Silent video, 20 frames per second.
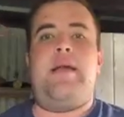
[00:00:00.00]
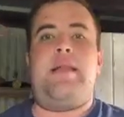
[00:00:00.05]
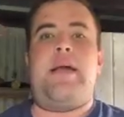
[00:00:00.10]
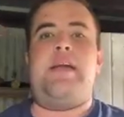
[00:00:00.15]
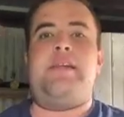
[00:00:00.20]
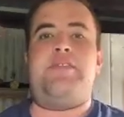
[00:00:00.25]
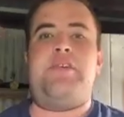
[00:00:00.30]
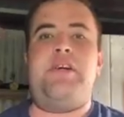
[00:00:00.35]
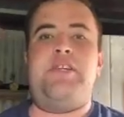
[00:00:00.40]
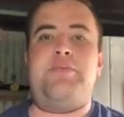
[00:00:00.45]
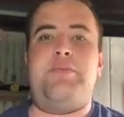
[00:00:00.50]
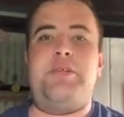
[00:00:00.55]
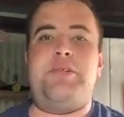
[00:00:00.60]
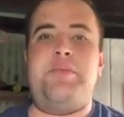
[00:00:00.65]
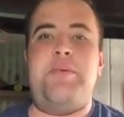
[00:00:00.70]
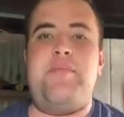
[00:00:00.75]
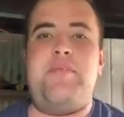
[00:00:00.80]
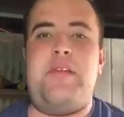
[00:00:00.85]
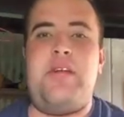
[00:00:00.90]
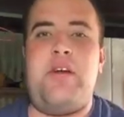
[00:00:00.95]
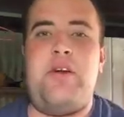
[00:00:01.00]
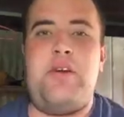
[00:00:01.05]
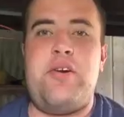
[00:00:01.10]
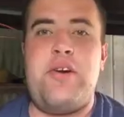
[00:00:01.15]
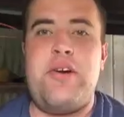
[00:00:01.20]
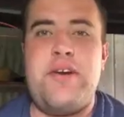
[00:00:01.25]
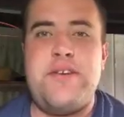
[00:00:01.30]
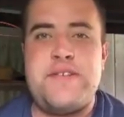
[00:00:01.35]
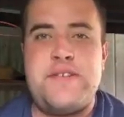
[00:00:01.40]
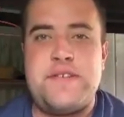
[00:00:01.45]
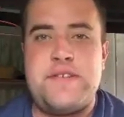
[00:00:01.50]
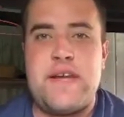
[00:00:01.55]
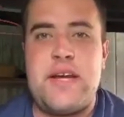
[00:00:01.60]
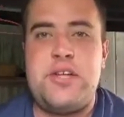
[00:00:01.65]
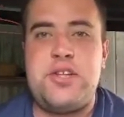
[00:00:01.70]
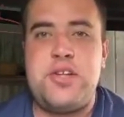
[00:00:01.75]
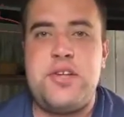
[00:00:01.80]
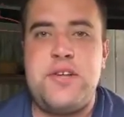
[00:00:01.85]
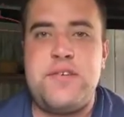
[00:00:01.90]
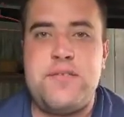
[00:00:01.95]
Thanks guys for watching my video guys. Stay
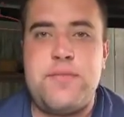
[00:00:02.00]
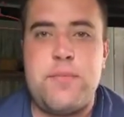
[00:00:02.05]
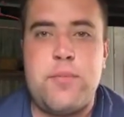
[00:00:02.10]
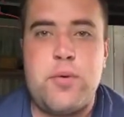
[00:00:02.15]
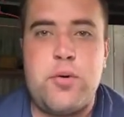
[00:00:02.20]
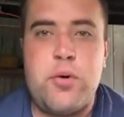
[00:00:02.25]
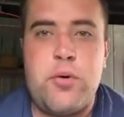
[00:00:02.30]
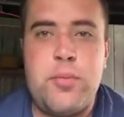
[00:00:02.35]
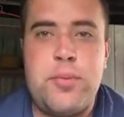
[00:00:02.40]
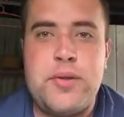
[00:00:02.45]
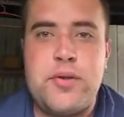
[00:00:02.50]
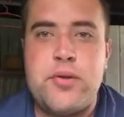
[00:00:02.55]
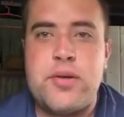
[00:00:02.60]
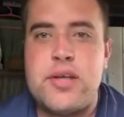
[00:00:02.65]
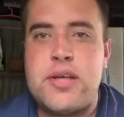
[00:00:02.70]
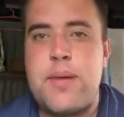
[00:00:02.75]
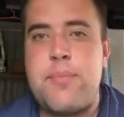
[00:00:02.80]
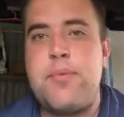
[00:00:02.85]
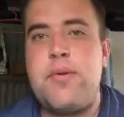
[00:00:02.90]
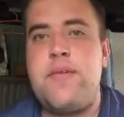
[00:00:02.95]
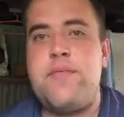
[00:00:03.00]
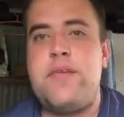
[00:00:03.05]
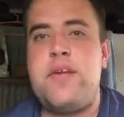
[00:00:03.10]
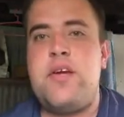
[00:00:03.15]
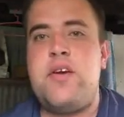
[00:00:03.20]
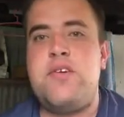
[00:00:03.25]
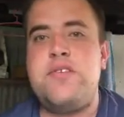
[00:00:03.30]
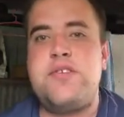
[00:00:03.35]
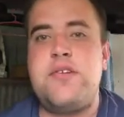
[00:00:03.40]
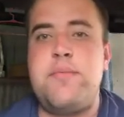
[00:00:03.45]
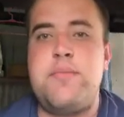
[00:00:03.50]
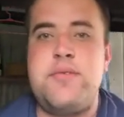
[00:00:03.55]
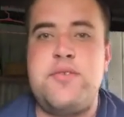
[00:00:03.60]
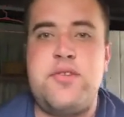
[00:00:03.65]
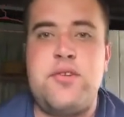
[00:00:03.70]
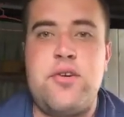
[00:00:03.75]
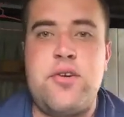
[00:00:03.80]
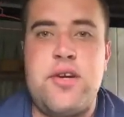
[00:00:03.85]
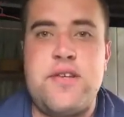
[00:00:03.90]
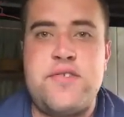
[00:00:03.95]
tuned for more. I'll be doing a couple of videos coming
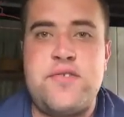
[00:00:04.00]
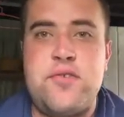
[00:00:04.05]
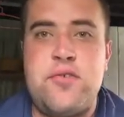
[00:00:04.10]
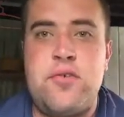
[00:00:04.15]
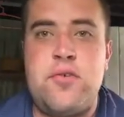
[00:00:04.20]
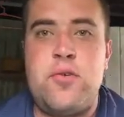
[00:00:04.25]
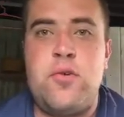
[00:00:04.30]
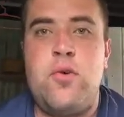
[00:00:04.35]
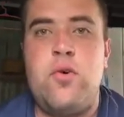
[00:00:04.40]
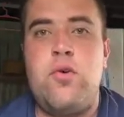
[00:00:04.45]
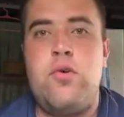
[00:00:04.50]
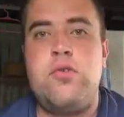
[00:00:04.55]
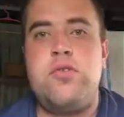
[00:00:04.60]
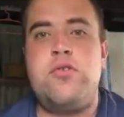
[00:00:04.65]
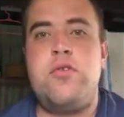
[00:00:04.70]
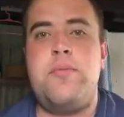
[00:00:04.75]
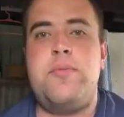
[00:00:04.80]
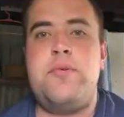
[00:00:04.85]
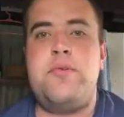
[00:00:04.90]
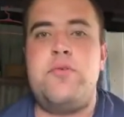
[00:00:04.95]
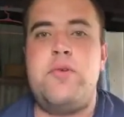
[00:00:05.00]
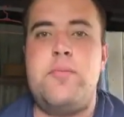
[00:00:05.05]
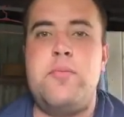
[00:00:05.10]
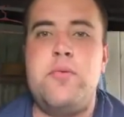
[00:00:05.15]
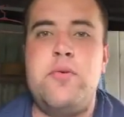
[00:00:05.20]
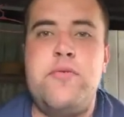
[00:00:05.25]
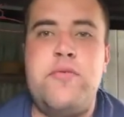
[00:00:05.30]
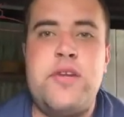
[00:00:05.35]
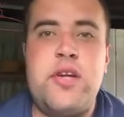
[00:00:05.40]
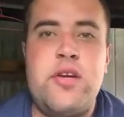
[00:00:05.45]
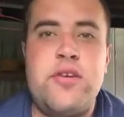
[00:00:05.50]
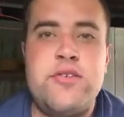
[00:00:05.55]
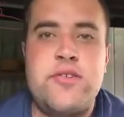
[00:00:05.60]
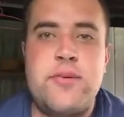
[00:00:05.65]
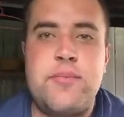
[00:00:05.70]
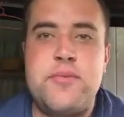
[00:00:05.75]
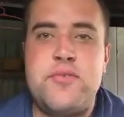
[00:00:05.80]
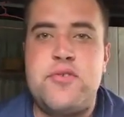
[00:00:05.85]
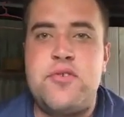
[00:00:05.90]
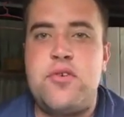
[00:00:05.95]
to you guys soon. Also, I'll be doing more videos
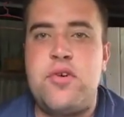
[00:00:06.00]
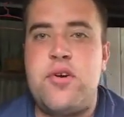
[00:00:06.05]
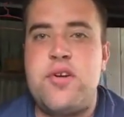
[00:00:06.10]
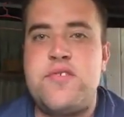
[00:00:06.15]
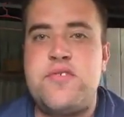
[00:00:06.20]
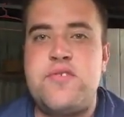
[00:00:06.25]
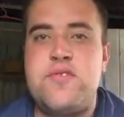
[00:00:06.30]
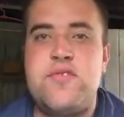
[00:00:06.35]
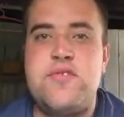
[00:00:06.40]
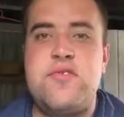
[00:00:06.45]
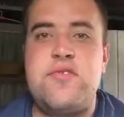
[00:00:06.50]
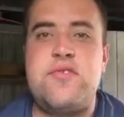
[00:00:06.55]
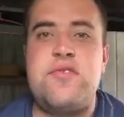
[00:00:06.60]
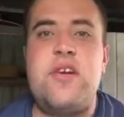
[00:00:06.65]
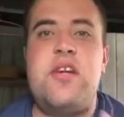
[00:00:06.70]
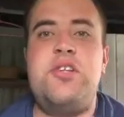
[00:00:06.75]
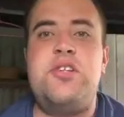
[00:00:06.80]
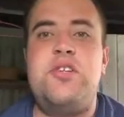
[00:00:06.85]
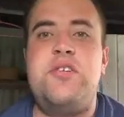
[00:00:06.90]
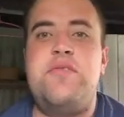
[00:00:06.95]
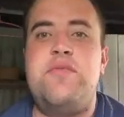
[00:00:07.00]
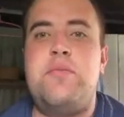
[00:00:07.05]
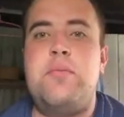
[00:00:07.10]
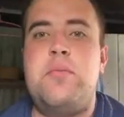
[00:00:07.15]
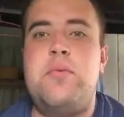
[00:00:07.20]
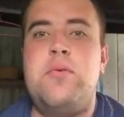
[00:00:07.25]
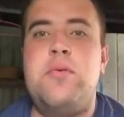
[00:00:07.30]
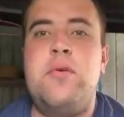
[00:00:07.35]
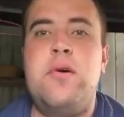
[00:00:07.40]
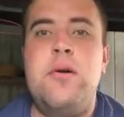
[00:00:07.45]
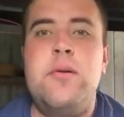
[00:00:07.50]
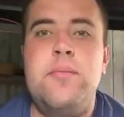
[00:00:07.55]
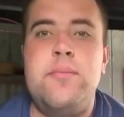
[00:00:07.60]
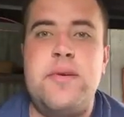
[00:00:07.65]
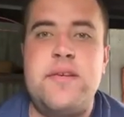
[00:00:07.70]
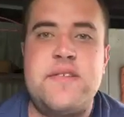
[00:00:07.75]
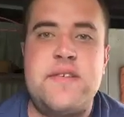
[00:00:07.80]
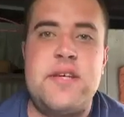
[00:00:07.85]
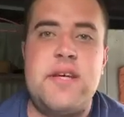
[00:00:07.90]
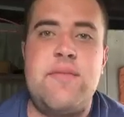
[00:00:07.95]
coming to you guys soon. So stay tuned for more.
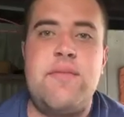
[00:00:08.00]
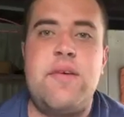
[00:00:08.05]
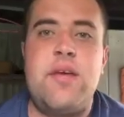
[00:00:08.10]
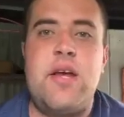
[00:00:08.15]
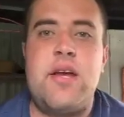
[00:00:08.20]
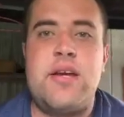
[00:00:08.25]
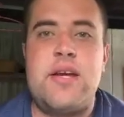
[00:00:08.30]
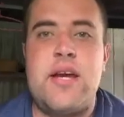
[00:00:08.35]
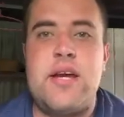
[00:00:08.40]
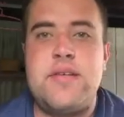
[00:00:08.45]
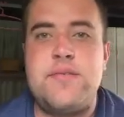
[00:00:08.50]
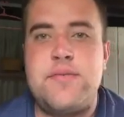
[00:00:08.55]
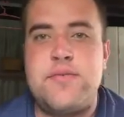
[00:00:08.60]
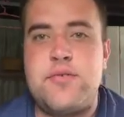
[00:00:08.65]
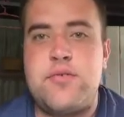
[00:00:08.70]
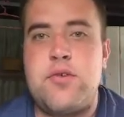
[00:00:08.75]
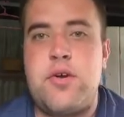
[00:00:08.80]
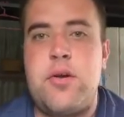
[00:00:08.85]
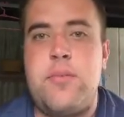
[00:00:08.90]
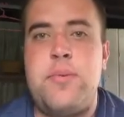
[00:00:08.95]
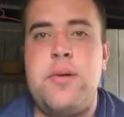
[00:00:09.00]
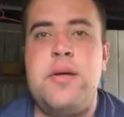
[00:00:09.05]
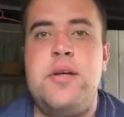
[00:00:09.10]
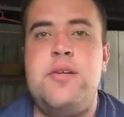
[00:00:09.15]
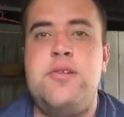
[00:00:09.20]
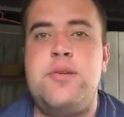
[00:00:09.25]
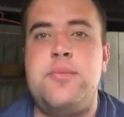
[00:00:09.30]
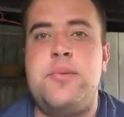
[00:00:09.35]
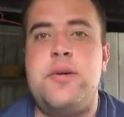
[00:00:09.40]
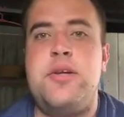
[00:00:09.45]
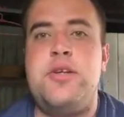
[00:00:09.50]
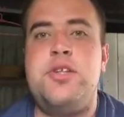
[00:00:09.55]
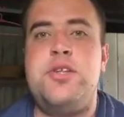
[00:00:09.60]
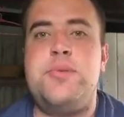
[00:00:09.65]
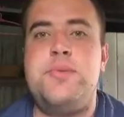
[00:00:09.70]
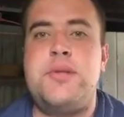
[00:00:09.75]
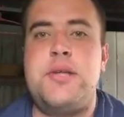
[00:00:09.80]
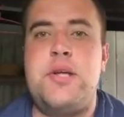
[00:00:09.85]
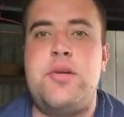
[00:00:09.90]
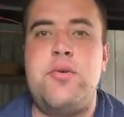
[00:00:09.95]
Plus, leave a like and subscribe to my
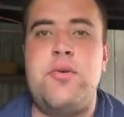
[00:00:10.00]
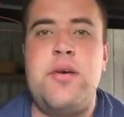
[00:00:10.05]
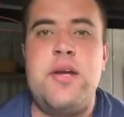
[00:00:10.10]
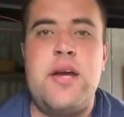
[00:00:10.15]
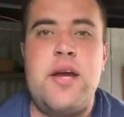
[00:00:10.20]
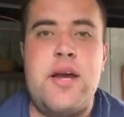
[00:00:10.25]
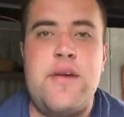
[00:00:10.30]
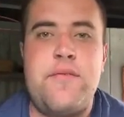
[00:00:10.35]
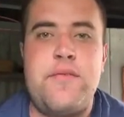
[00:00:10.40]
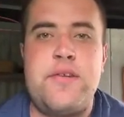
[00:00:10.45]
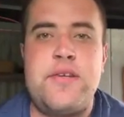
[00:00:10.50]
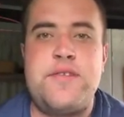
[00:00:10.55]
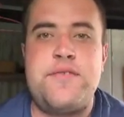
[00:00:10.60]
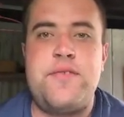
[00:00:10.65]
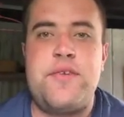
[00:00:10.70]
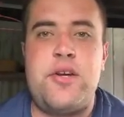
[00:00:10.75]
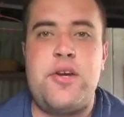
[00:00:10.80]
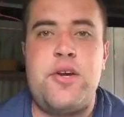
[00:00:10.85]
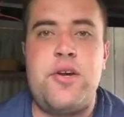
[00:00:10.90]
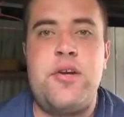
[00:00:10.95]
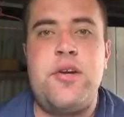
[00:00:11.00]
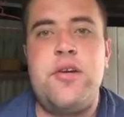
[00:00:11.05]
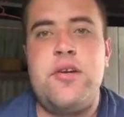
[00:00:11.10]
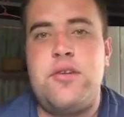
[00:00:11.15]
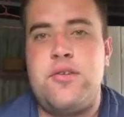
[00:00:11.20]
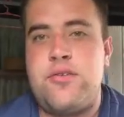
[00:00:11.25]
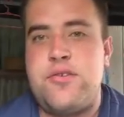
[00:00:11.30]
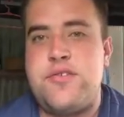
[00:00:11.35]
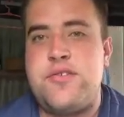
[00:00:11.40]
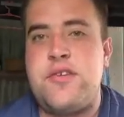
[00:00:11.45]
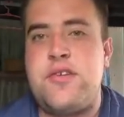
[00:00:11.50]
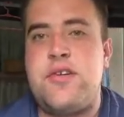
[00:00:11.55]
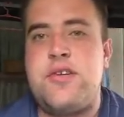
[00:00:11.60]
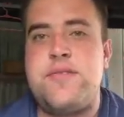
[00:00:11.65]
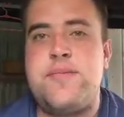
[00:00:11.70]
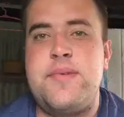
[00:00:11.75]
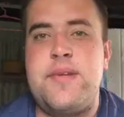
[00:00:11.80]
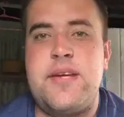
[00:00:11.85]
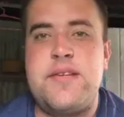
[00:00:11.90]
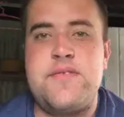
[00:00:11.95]
YouTube channel and for this video. And I'll see you
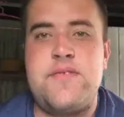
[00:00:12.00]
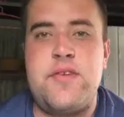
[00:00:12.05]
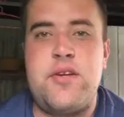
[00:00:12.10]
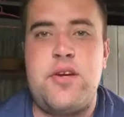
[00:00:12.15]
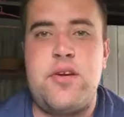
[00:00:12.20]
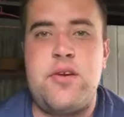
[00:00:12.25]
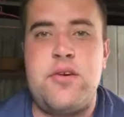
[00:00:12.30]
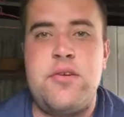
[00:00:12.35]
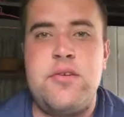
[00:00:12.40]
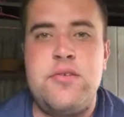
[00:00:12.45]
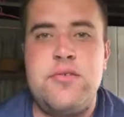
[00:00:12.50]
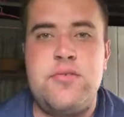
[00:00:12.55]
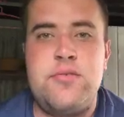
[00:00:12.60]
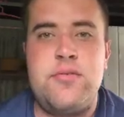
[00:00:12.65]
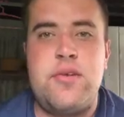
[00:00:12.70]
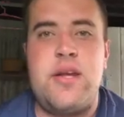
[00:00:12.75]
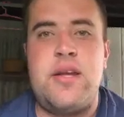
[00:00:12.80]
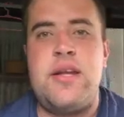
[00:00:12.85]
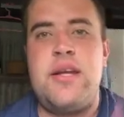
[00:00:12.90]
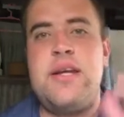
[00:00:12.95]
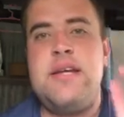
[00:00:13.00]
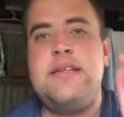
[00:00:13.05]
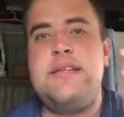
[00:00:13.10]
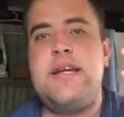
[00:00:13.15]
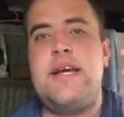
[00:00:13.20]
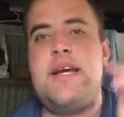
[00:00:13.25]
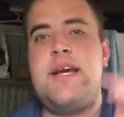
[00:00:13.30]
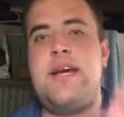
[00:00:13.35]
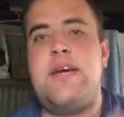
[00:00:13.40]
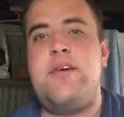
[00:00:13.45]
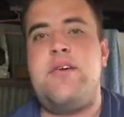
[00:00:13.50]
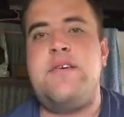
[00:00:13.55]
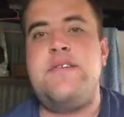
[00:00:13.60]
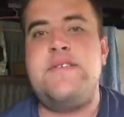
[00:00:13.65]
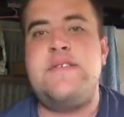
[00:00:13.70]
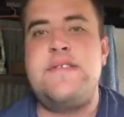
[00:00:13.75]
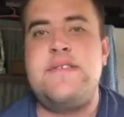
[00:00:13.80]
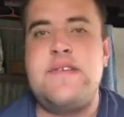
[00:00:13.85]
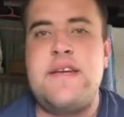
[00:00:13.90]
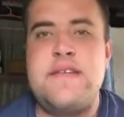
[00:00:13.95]
guys for the next video. Till then, take care
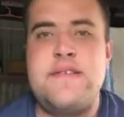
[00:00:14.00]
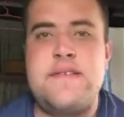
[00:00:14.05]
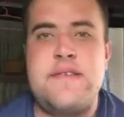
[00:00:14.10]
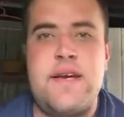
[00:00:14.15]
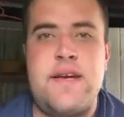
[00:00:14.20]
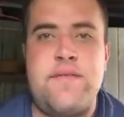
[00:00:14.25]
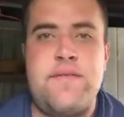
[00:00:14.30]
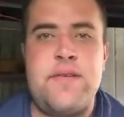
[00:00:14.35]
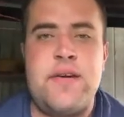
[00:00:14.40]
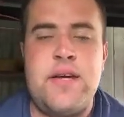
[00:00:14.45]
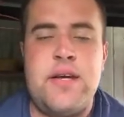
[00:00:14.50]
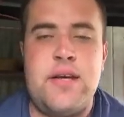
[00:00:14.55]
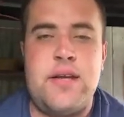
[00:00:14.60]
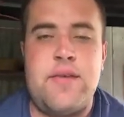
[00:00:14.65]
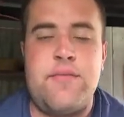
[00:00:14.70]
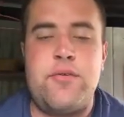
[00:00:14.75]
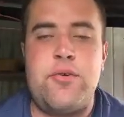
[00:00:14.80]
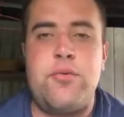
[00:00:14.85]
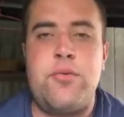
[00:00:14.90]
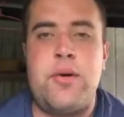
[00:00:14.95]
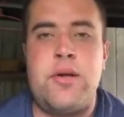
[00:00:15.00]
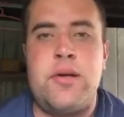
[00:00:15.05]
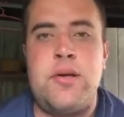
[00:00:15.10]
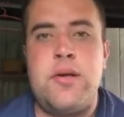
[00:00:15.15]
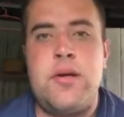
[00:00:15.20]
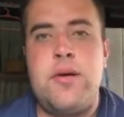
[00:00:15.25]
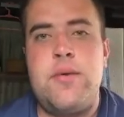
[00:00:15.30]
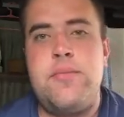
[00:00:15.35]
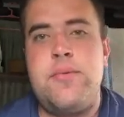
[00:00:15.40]
guys. Stay safe and have a good one.